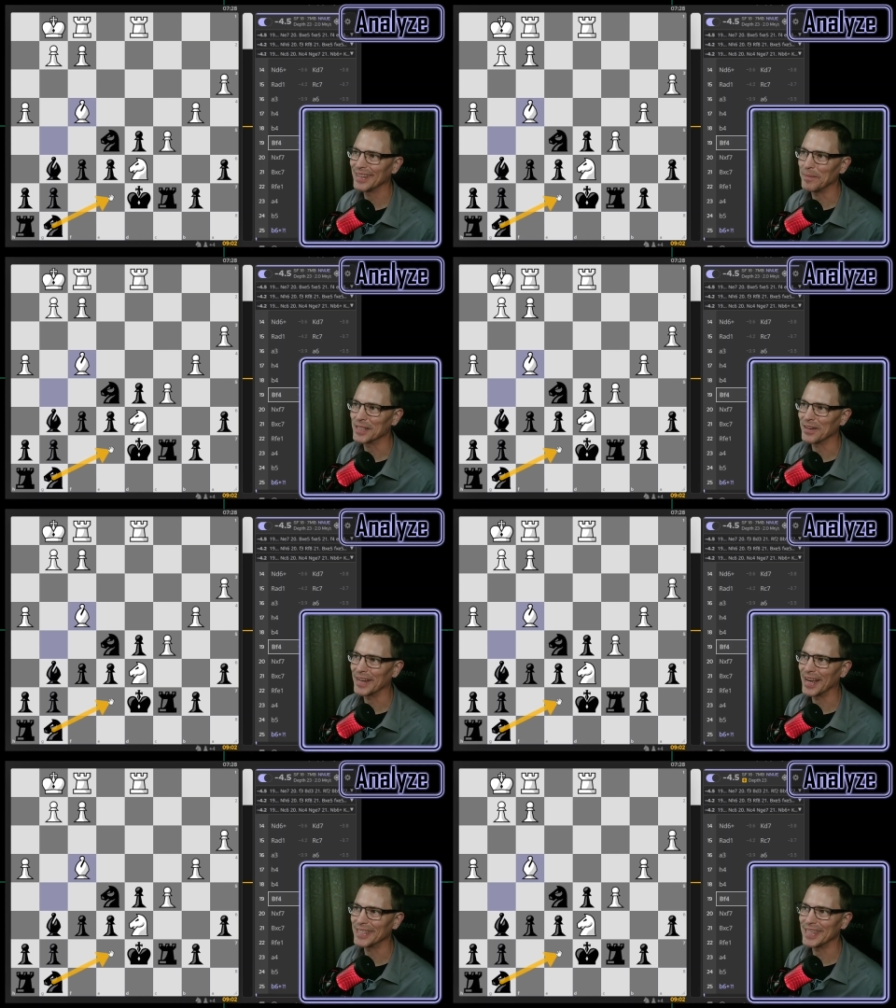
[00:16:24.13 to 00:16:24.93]
I mean,
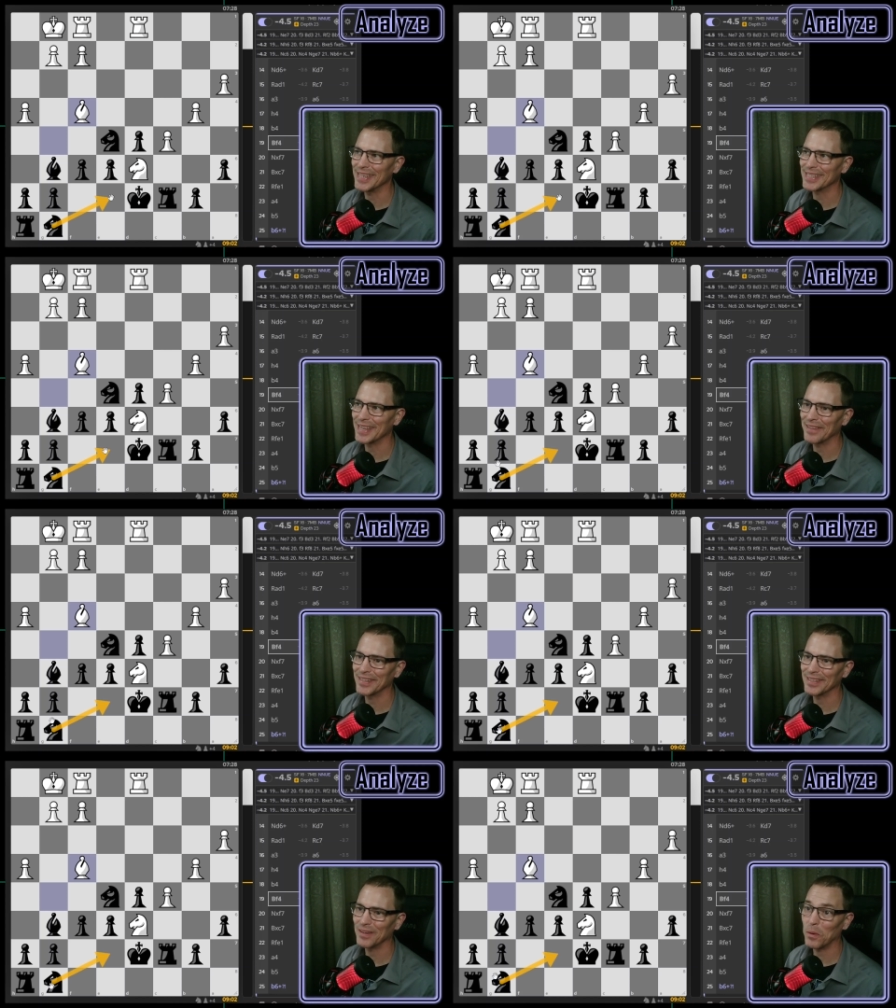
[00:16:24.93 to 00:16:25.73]
sorry, knight to
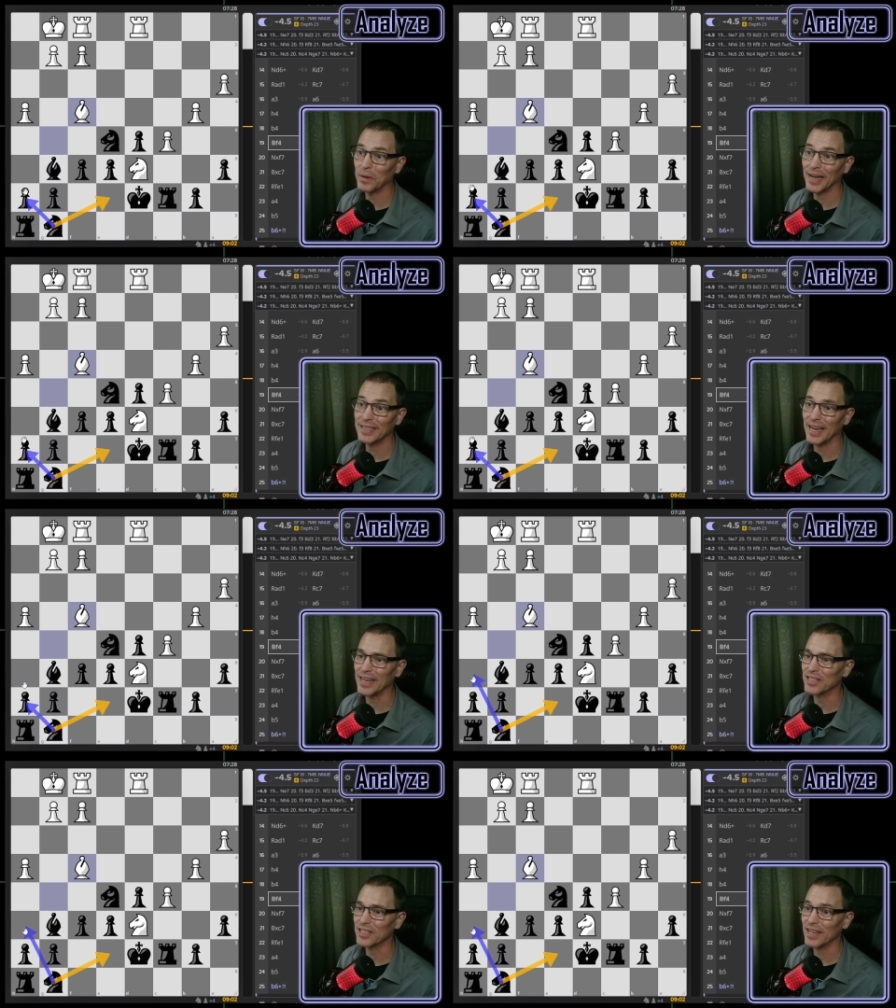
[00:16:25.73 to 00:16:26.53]
e7 or knight to
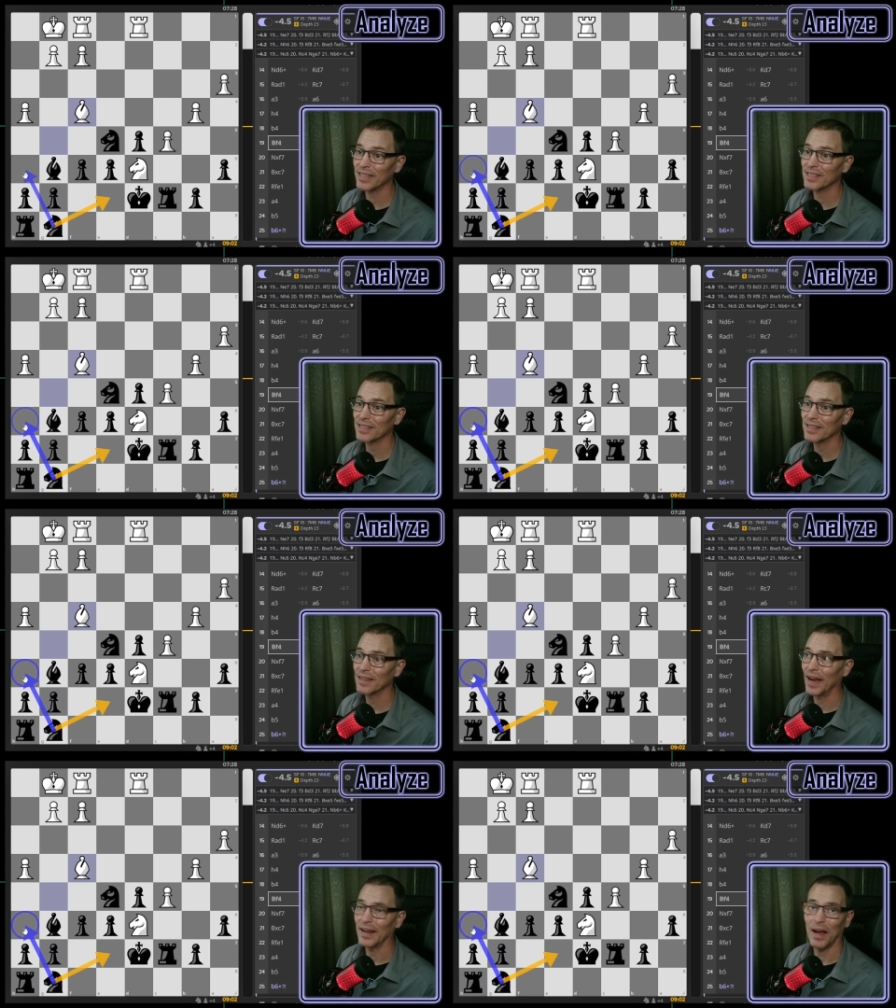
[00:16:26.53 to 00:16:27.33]
h6.
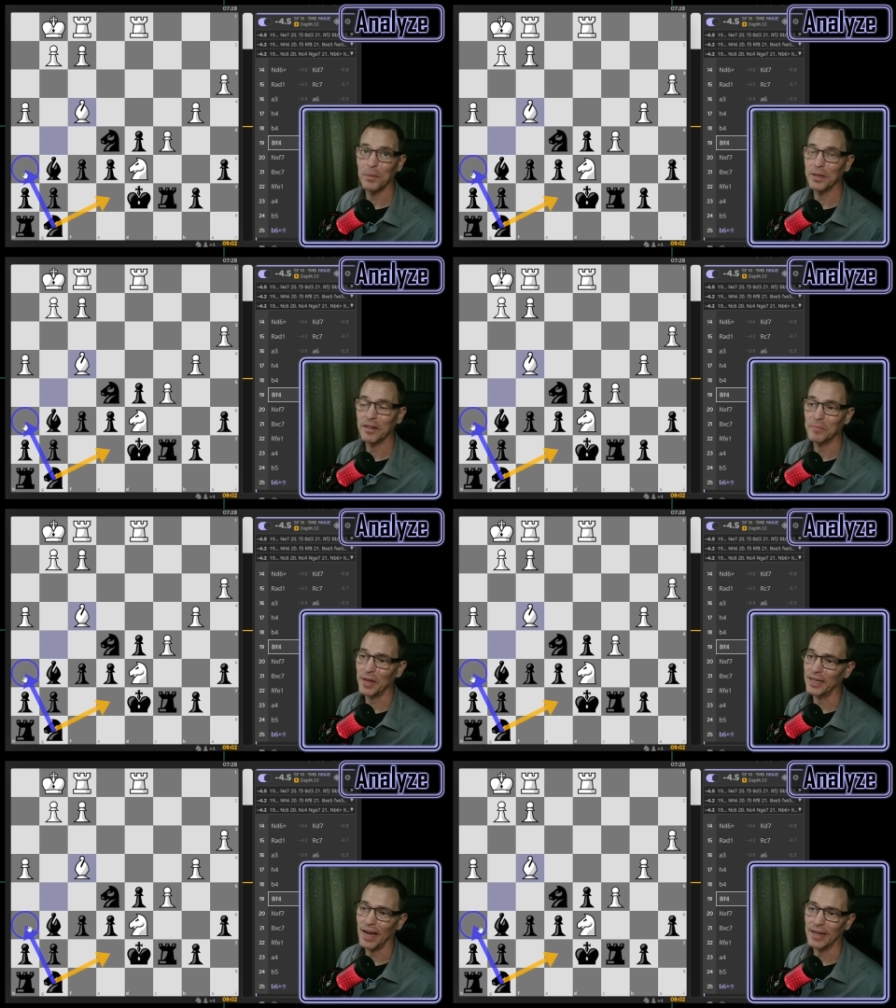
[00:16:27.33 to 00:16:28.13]
I, I wouldn't have
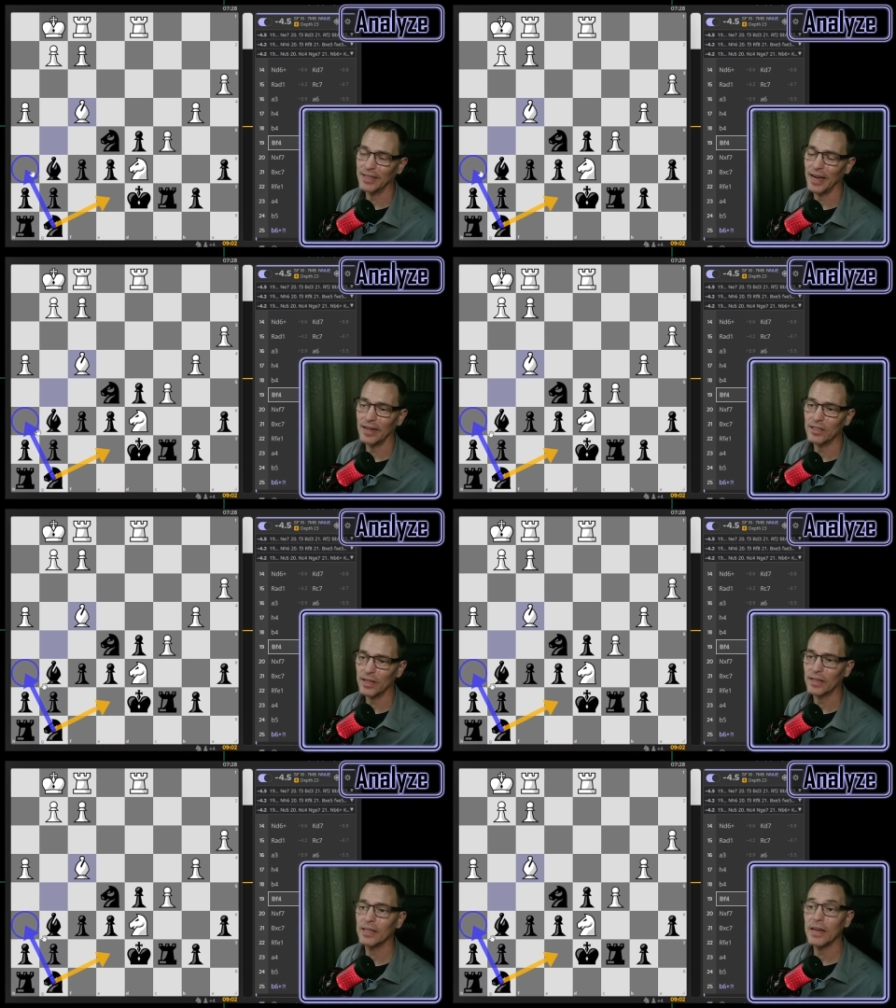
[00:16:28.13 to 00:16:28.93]
played knight to
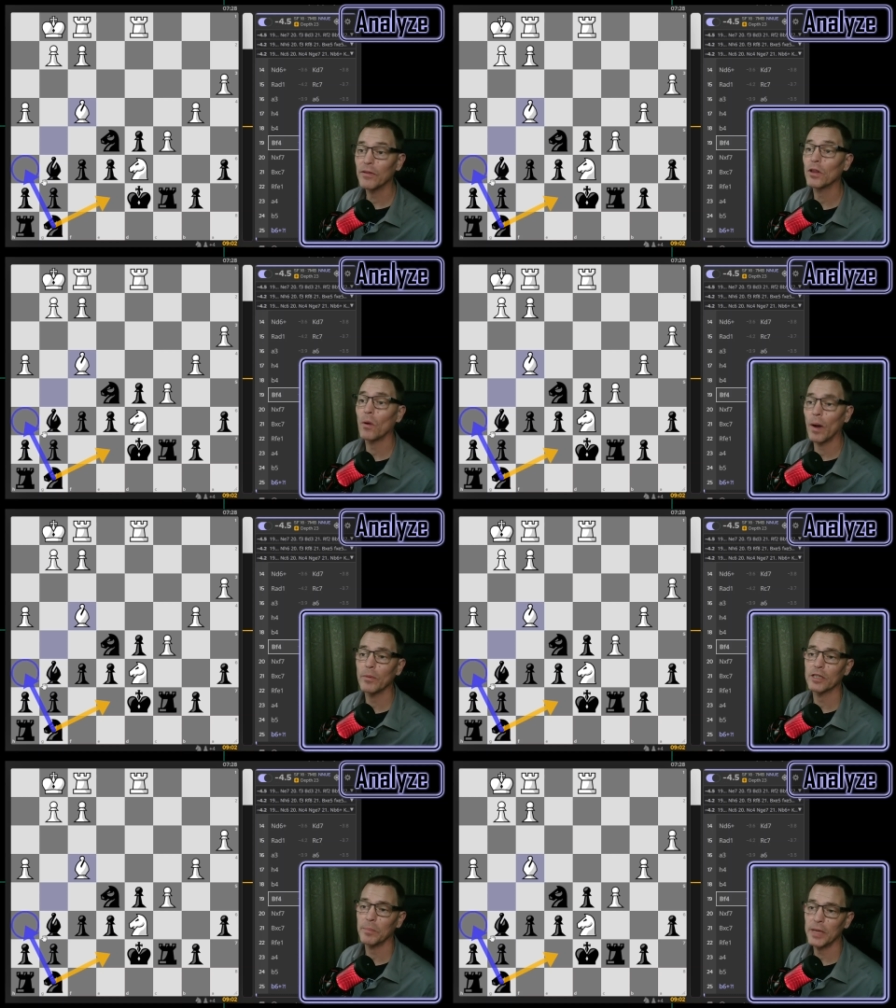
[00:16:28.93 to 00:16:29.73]
h6, even though I
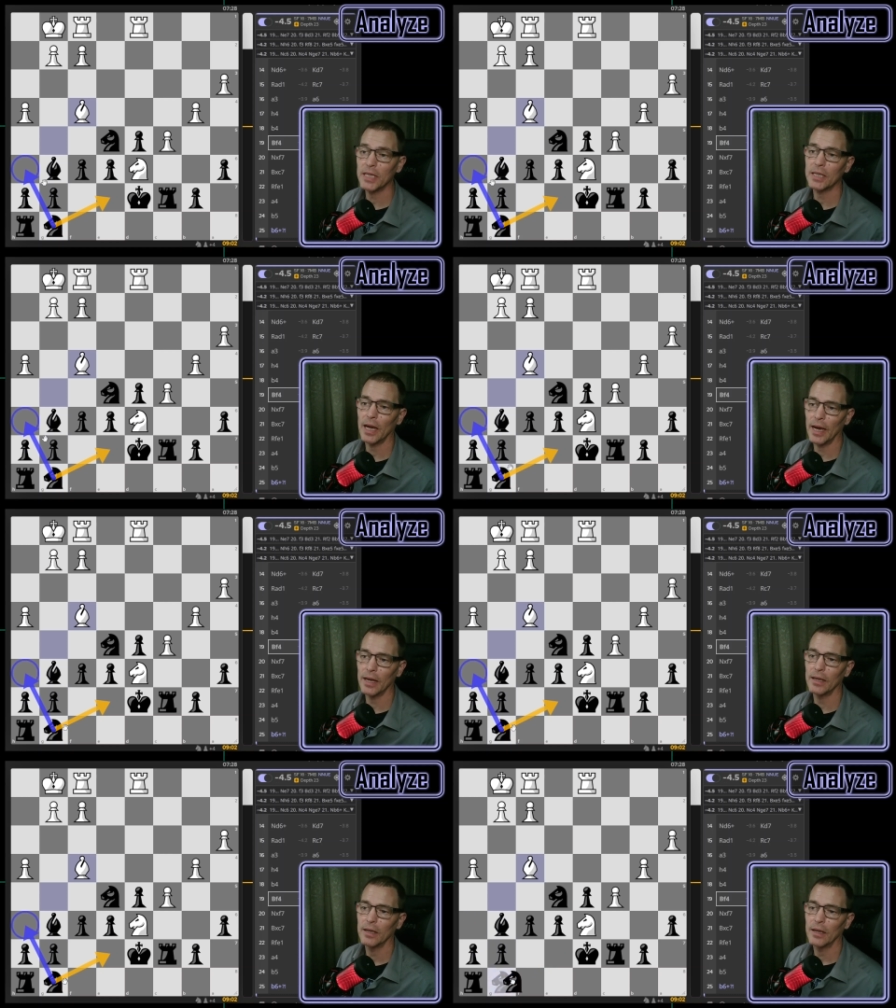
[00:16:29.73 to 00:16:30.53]
was a piece ahead.